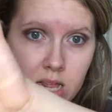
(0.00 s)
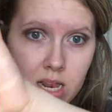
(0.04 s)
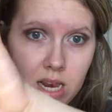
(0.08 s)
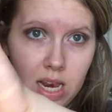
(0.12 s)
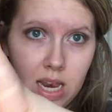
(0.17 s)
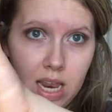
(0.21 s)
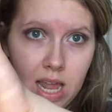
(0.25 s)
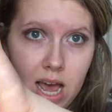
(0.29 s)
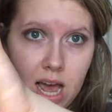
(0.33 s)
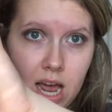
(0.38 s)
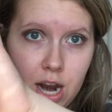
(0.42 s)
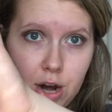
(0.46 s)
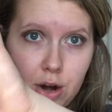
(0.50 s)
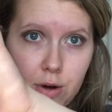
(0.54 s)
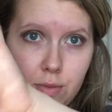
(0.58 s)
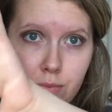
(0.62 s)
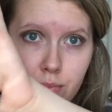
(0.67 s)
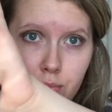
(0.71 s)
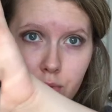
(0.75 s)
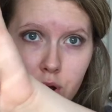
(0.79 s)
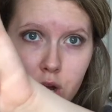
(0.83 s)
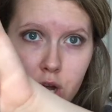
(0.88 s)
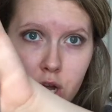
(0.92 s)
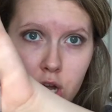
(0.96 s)
liner
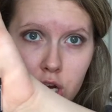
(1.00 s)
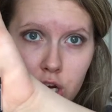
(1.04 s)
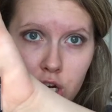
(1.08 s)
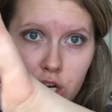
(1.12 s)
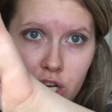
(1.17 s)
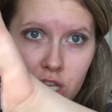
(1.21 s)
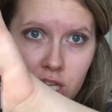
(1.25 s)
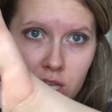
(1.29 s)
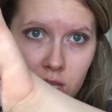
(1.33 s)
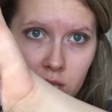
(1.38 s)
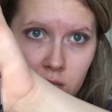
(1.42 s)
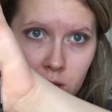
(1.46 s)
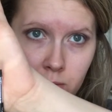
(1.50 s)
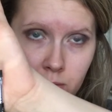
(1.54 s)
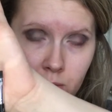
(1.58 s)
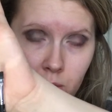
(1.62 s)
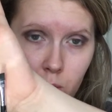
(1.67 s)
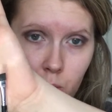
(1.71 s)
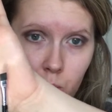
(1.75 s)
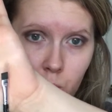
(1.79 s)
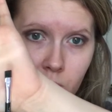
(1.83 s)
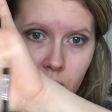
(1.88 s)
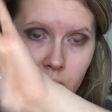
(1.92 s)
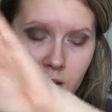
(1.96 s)
brush. It's a little
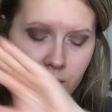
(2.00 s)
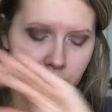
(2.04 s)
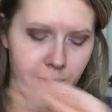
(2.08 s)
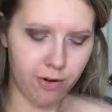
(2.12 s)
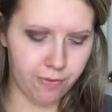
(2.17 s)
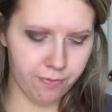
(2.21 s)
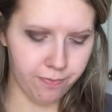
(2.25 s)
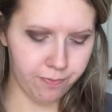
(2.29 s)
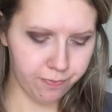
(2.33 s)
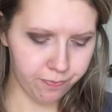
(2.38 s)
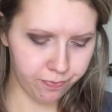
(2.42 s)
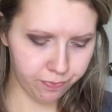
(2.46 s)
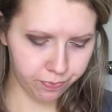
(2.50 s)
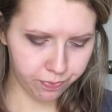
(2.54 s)
bit wider.